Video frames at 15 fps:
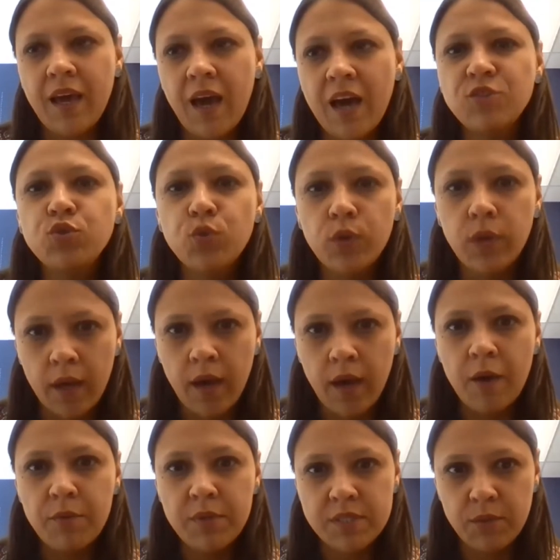invited to
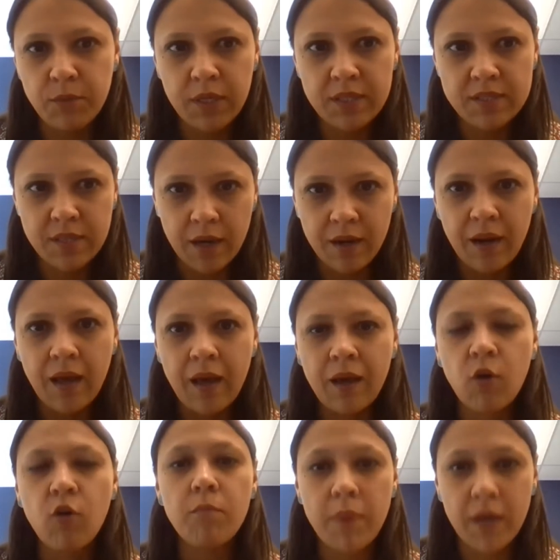explain this,
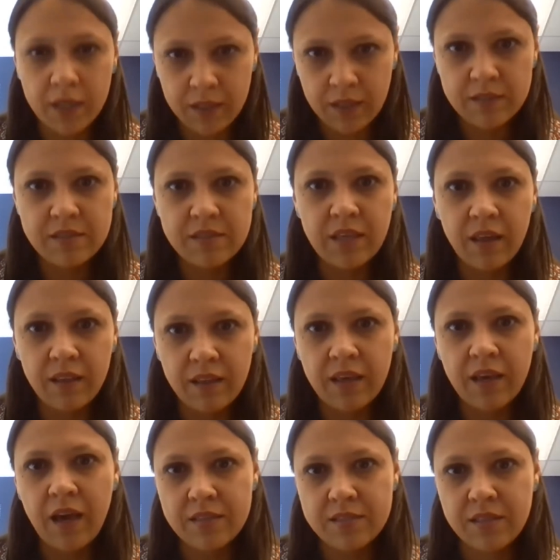helps us
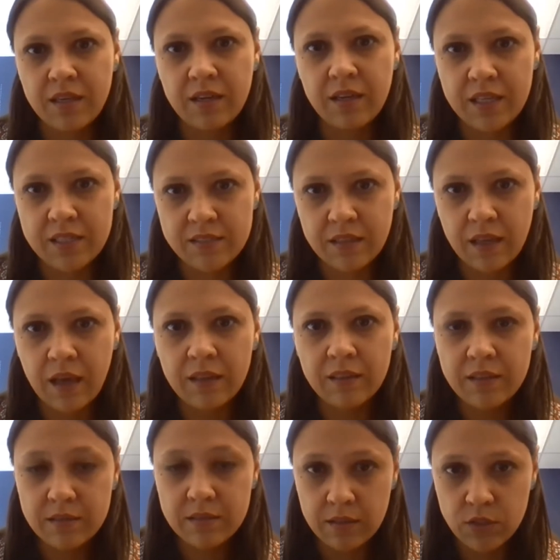to see
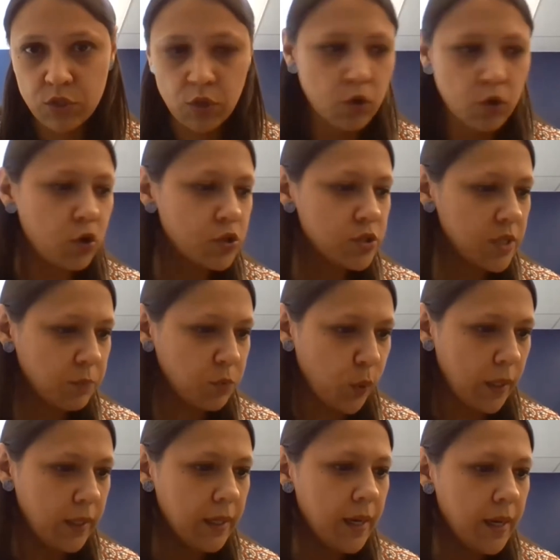the convenience
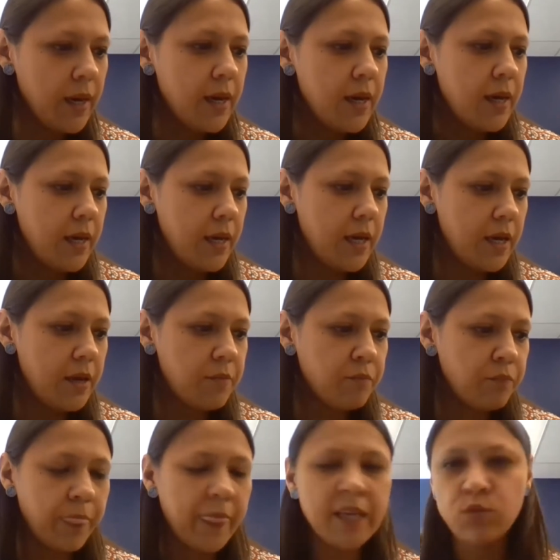of making this
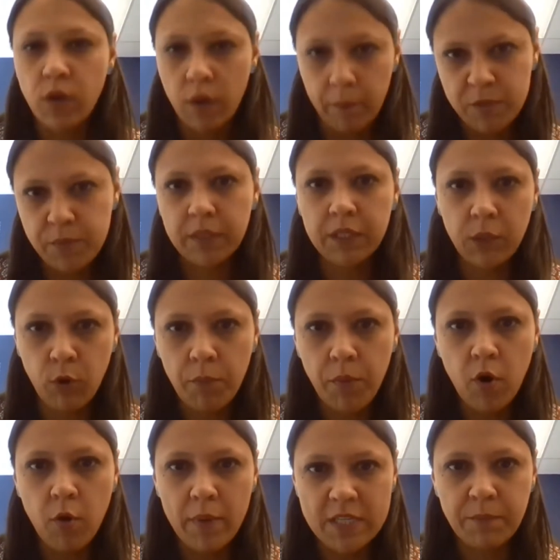conceptual
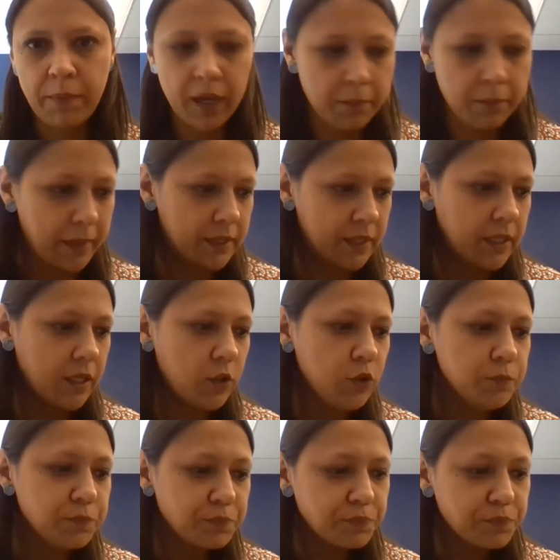distinction from
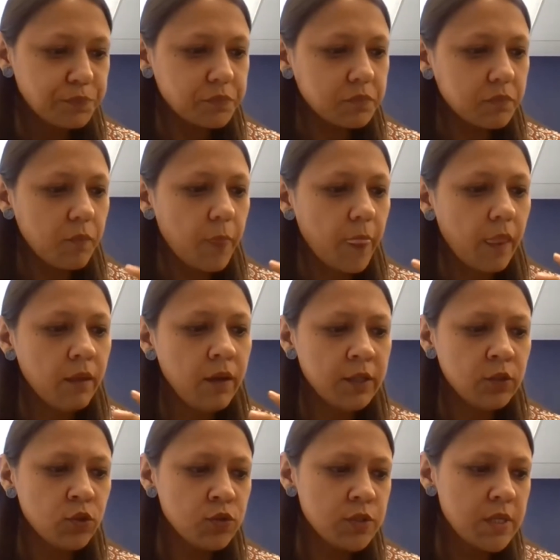a more
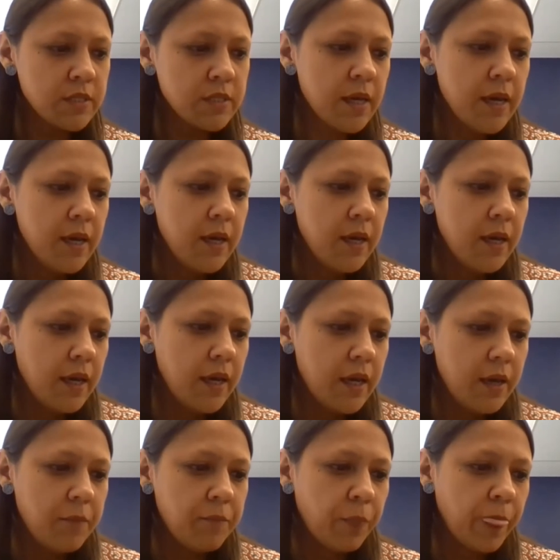pragmatic
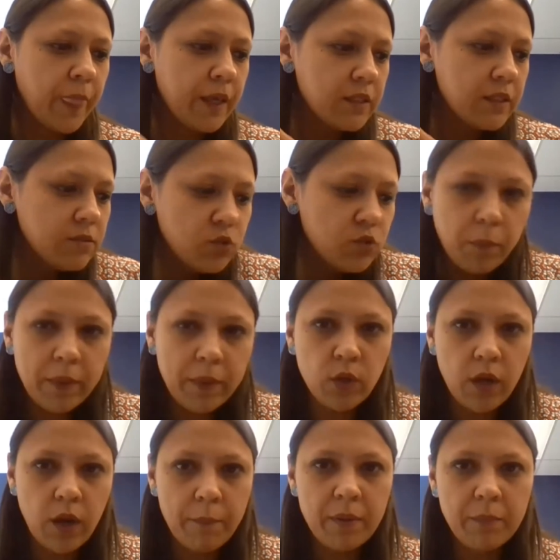perspective.
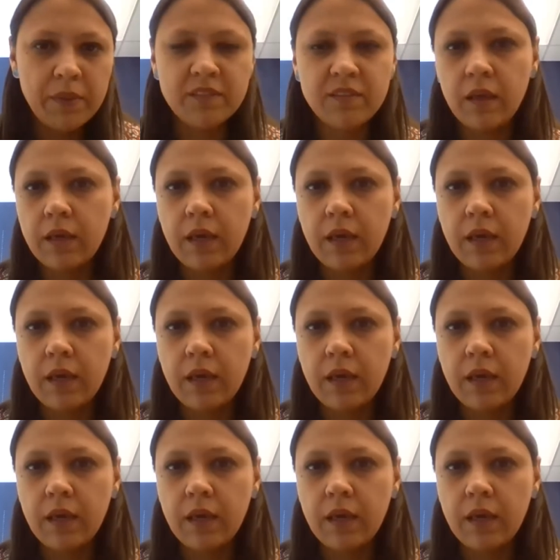So